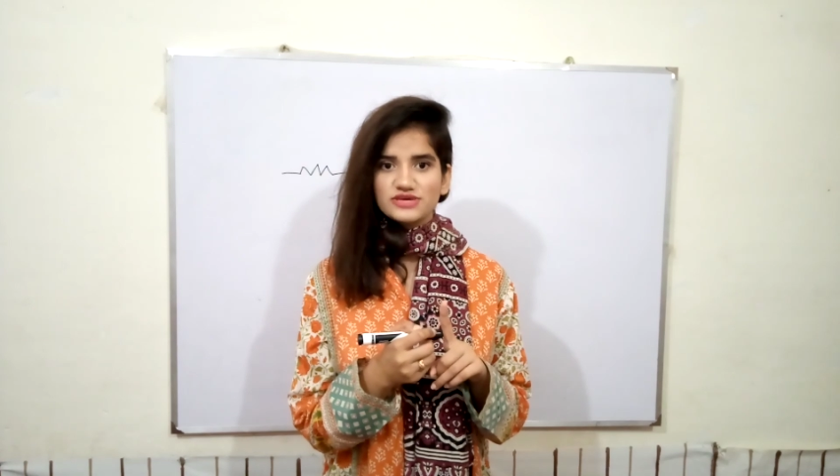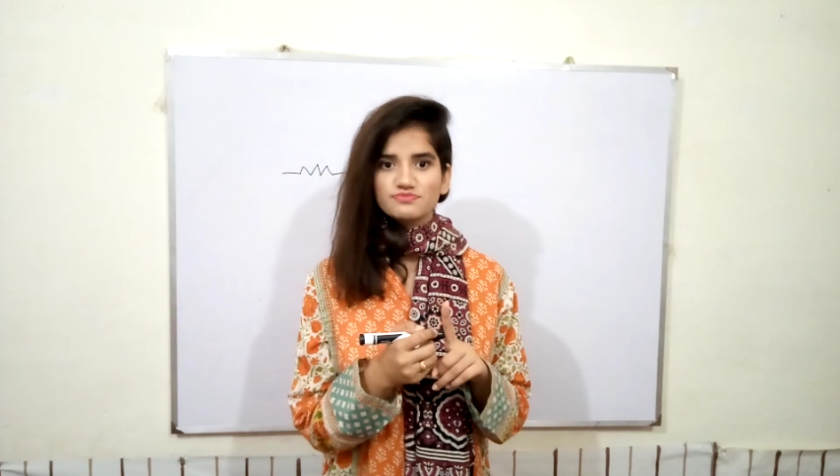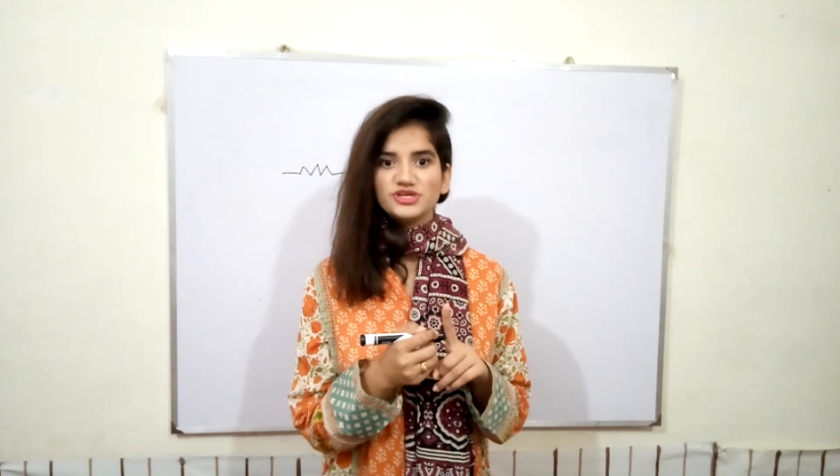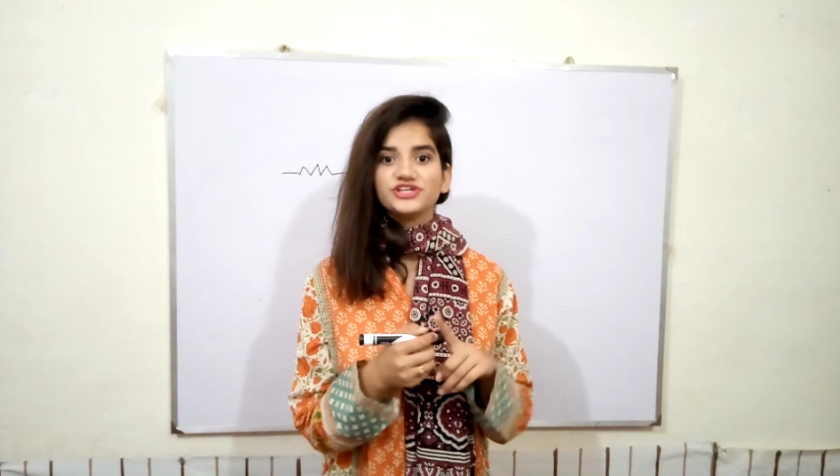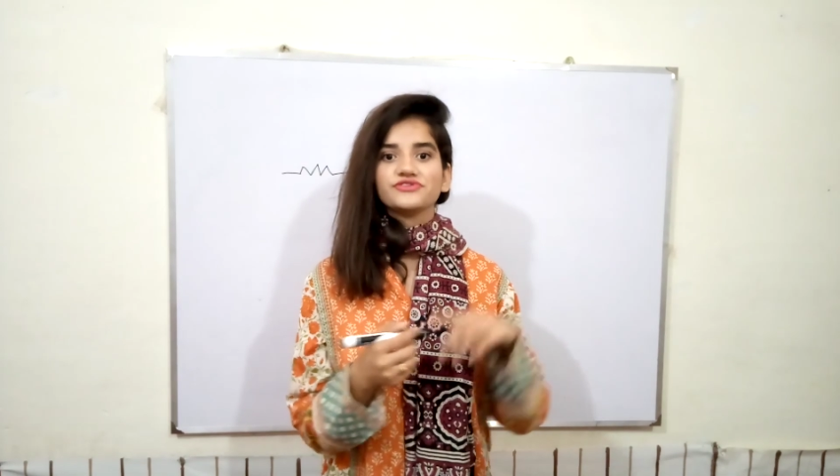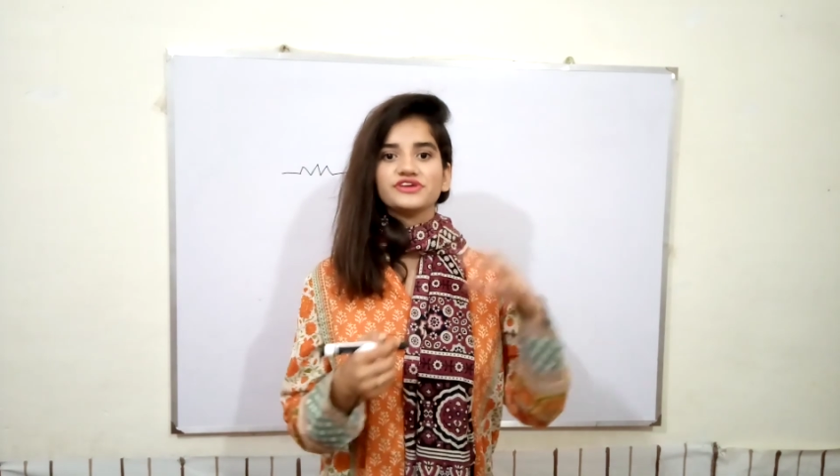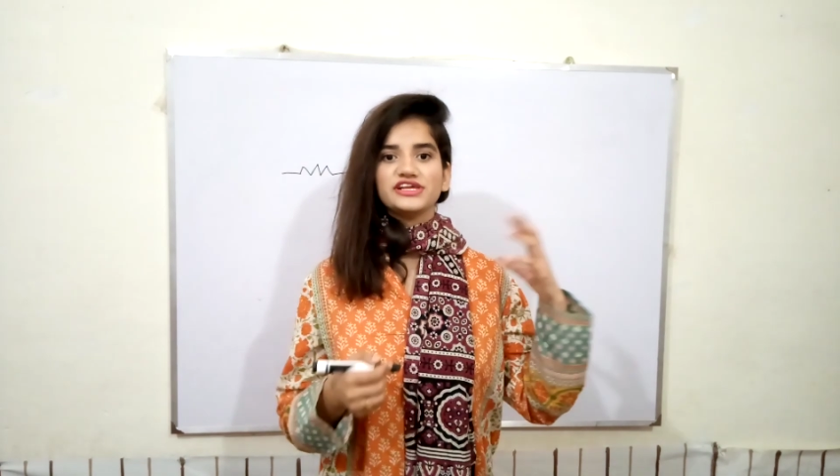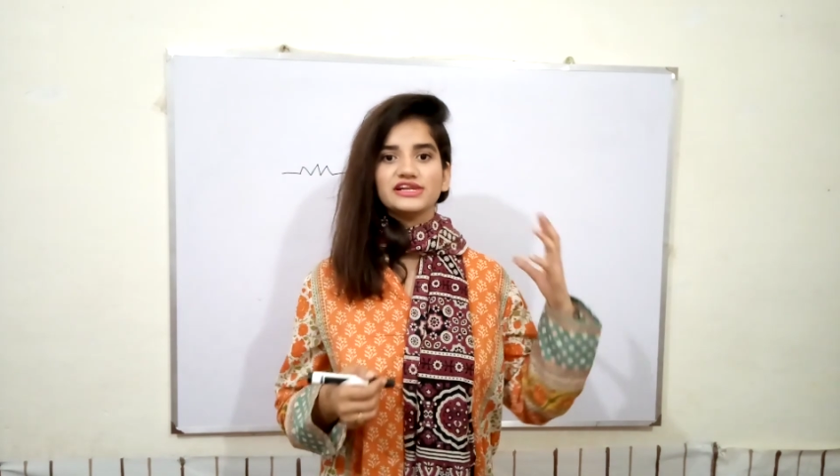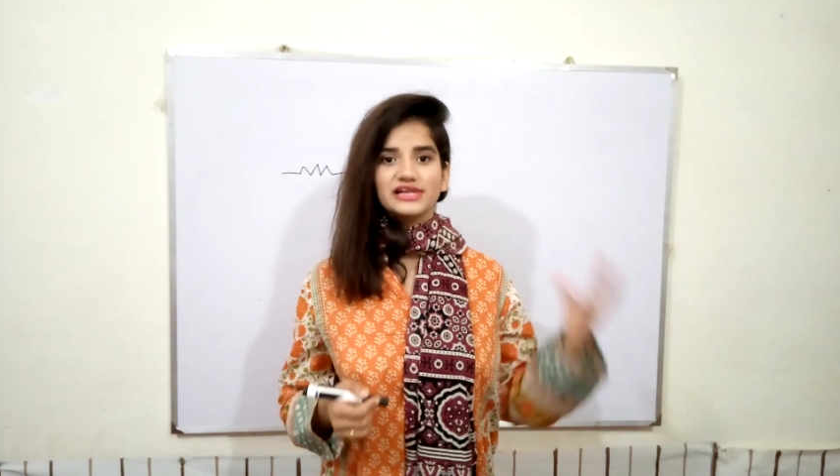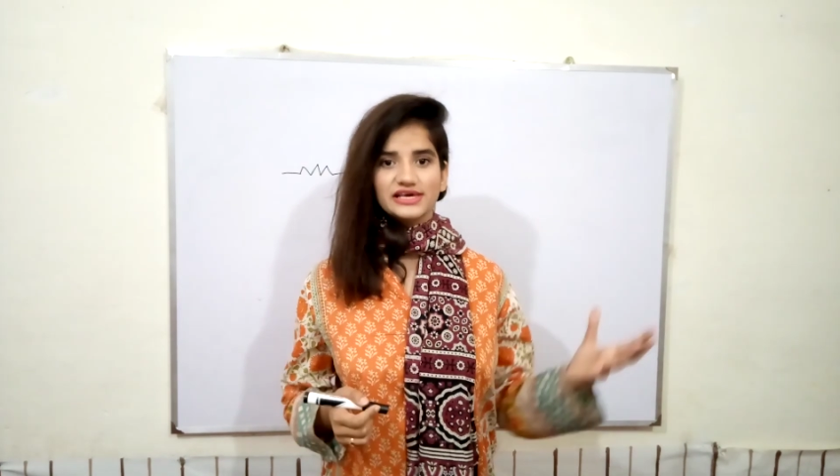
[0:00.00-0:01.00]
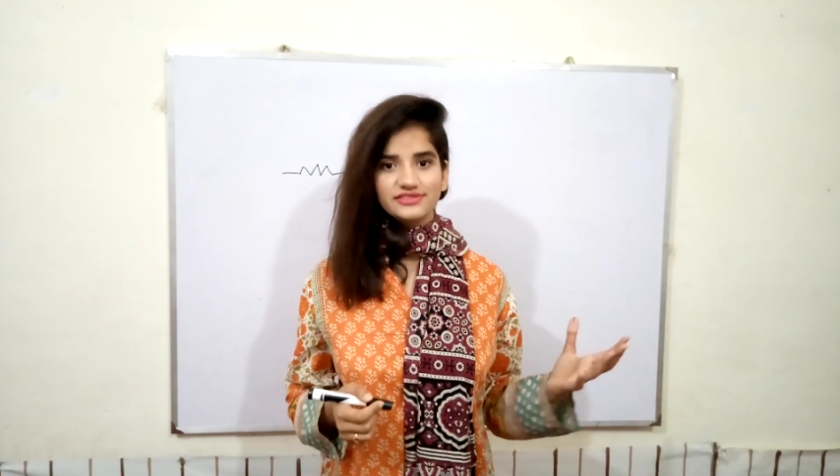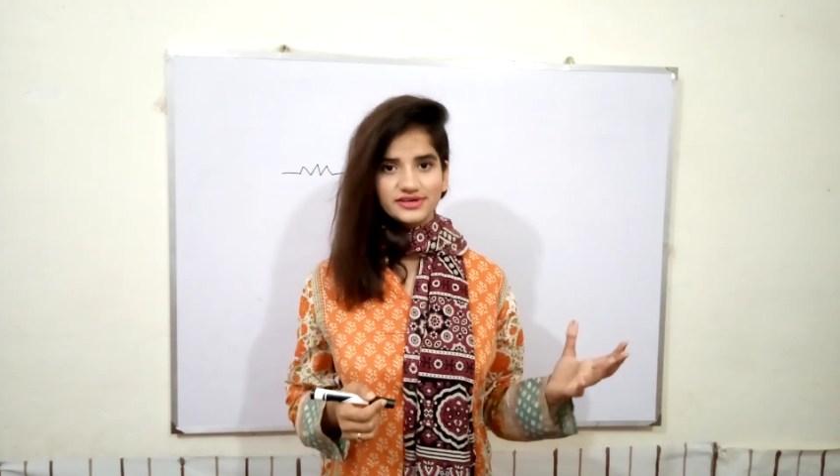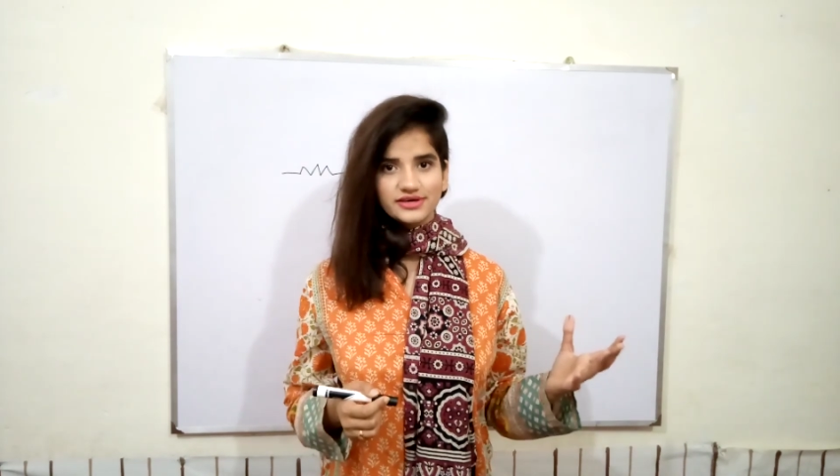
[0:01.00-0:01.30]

meter in length